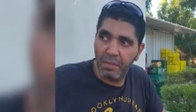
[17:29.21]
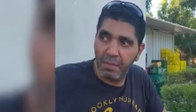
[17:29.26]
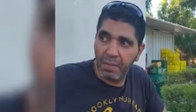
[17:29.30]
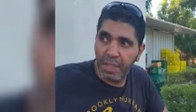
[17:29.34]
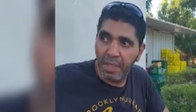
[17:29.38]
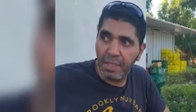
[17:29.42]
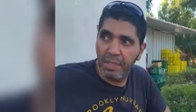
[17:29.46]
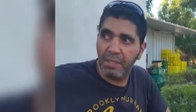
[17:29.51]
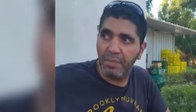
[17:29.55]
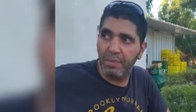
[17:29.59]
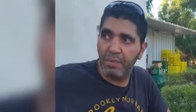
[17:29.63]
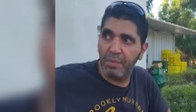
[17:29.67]

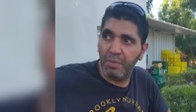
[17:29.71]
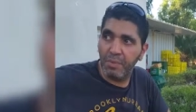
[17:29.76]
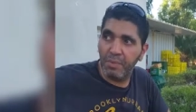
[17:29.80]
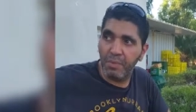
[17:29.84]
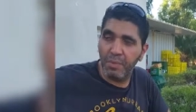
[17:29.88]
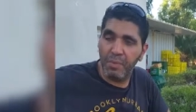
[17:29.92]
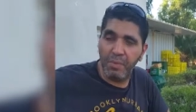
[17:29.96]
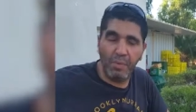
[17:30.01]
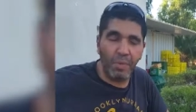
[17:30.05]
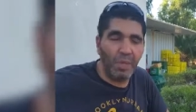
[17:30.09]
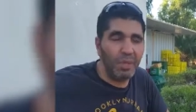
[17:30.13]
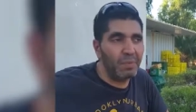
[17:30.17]

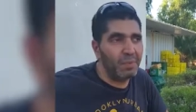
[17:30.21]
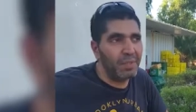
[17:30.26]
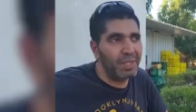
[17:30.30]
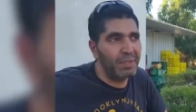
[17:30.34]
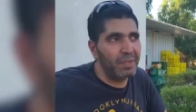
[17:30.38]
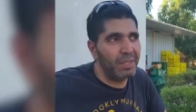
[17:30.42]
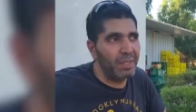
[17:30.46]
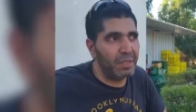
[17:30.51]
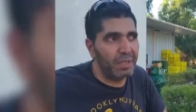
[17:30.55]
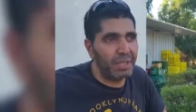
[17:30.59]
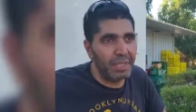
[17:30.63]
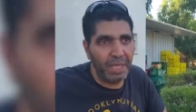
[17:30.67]
What
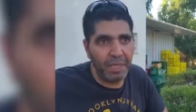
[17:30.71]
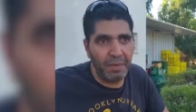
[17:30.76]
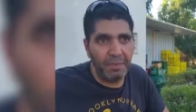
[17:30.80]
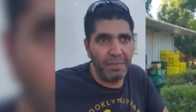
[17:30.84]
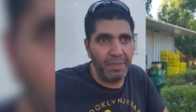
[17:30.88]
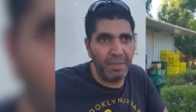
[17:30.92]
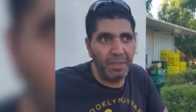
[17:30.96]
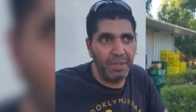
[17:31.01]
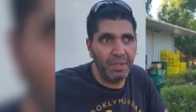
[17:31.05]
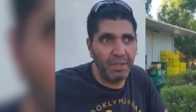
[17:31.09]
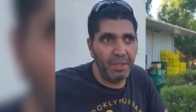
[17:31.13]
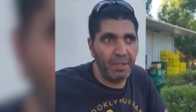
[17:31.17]
is your
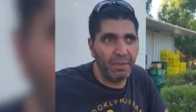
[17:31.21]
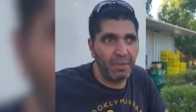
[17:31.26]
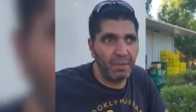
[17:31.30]
neighbor